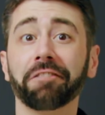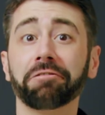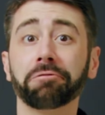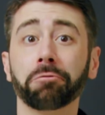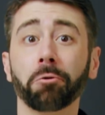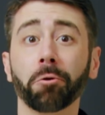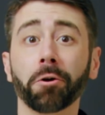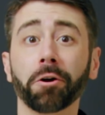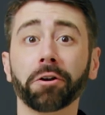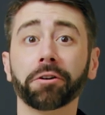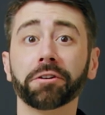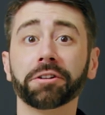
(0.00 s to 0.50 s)

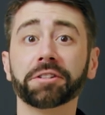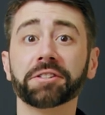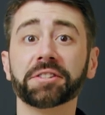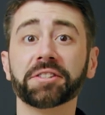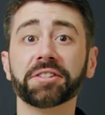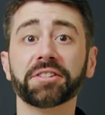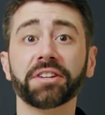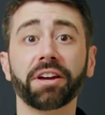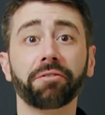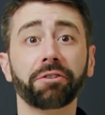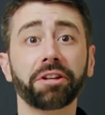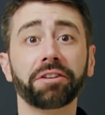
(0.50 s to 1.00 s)

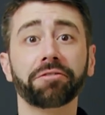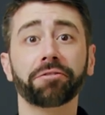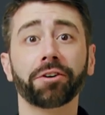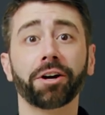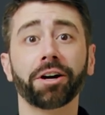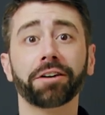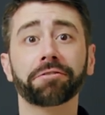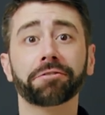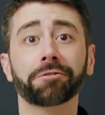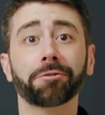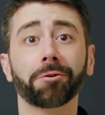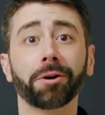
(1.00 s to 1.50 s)

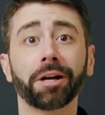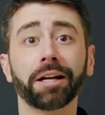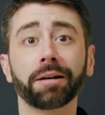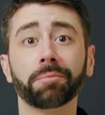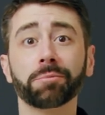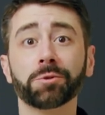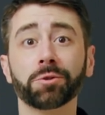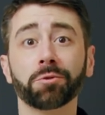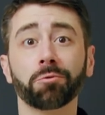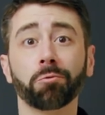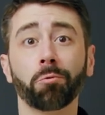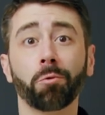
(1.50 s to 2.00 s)
475
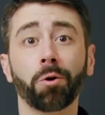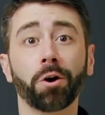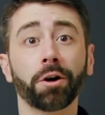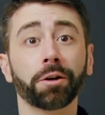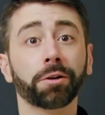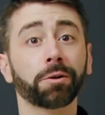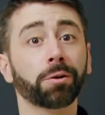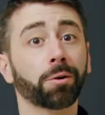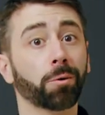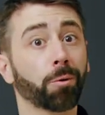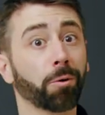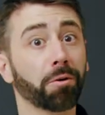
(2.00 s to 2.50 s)
grams of
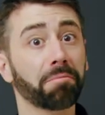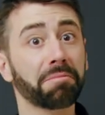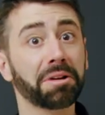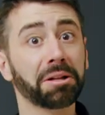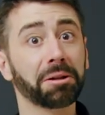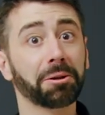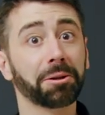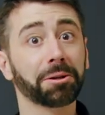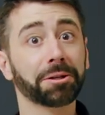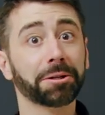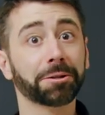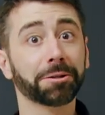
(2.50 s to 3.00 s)
water or
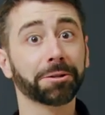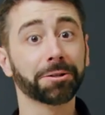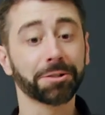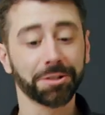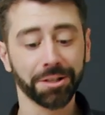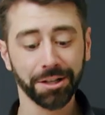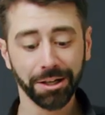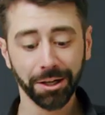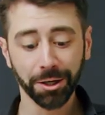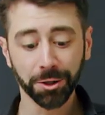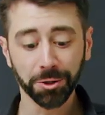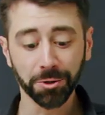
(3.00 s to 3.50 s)
milliliters
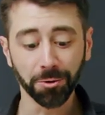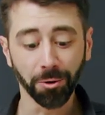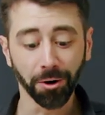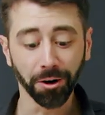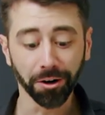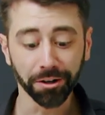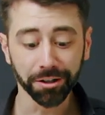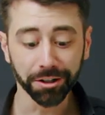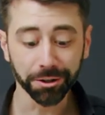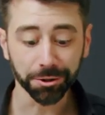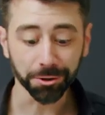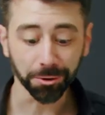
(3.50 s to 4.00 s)
to our
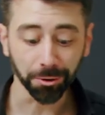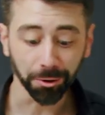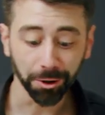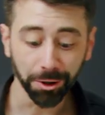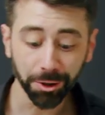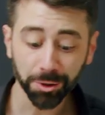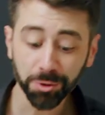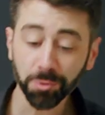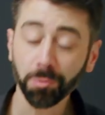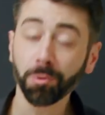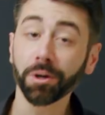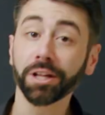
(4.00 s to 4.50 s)
initial
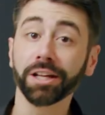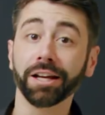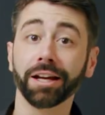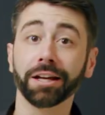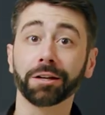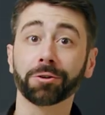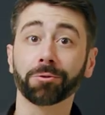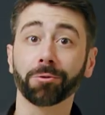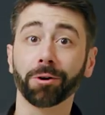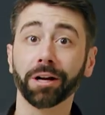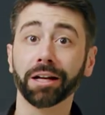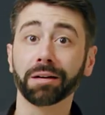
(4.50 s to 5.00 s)
28
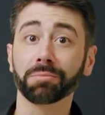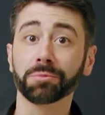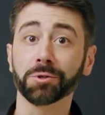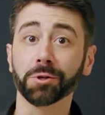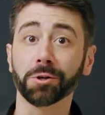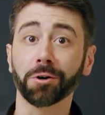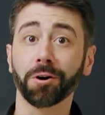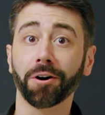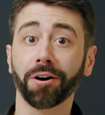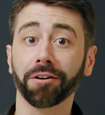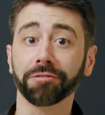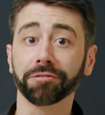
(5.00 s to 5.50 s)
grams of
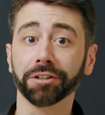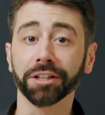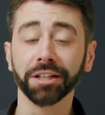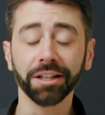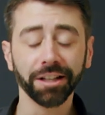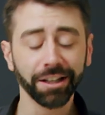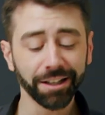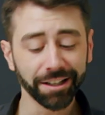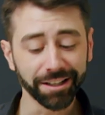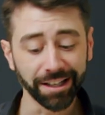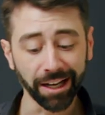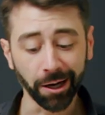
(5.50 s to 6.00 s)
coffee.
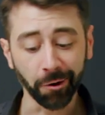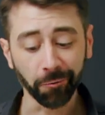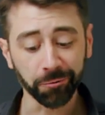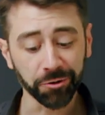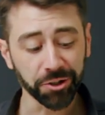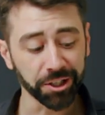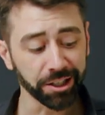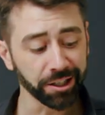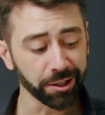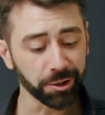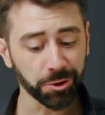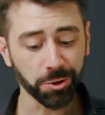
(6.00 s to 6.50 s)
Now,
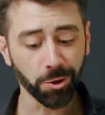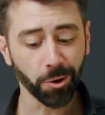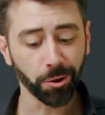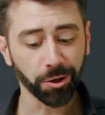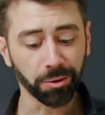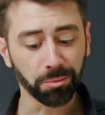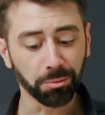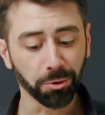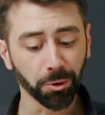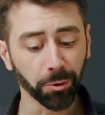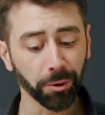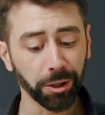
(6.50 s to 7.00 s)
to get
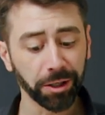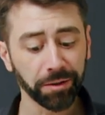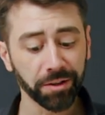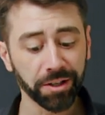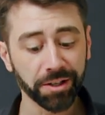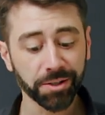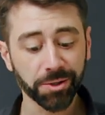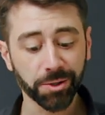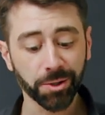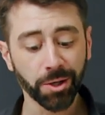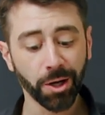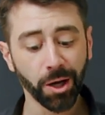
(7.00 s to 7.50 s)
started brewing
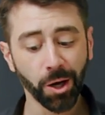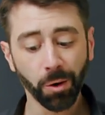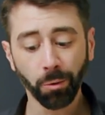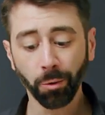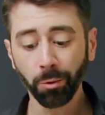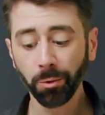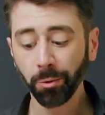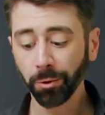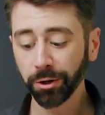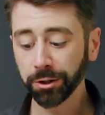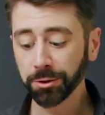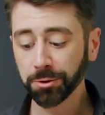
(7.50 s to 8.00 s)
this, what
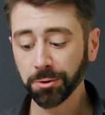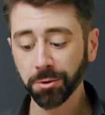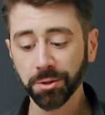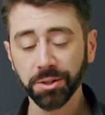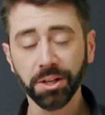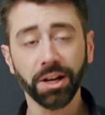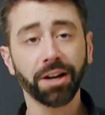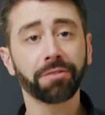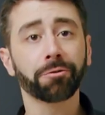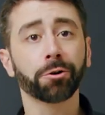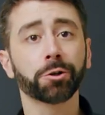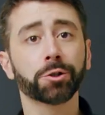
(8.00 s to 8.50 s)
we want to do is
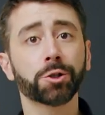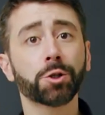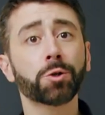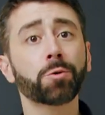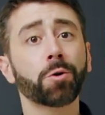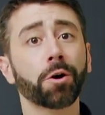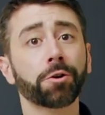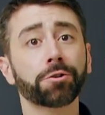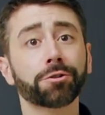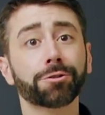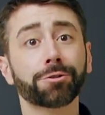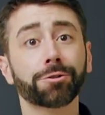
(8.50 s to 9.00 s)
have our
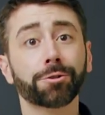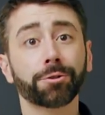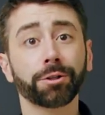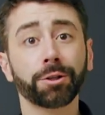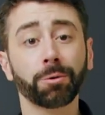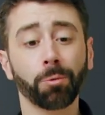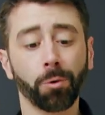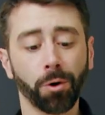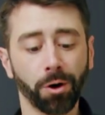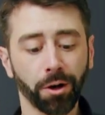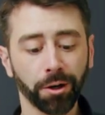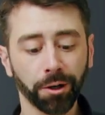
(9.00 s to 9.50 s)
200-degree
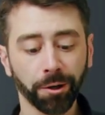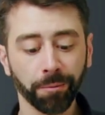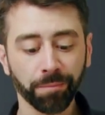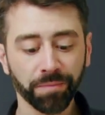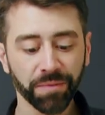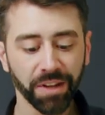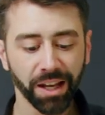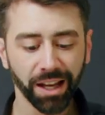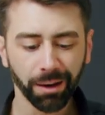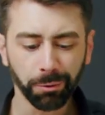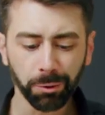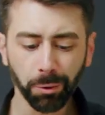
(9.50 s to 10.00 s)
water,
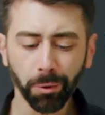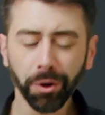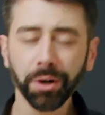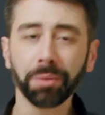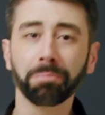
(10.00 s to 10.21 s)
and we want to